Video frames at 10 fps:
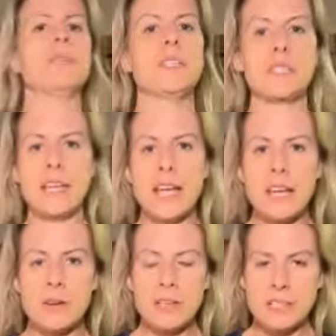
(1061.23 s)
this
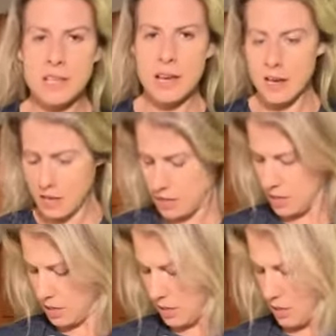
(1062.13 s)
tank is a
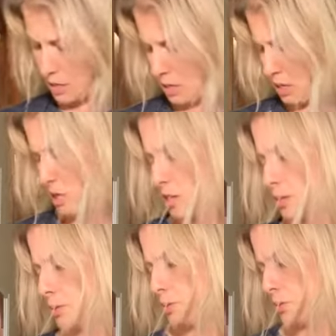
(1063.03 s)
is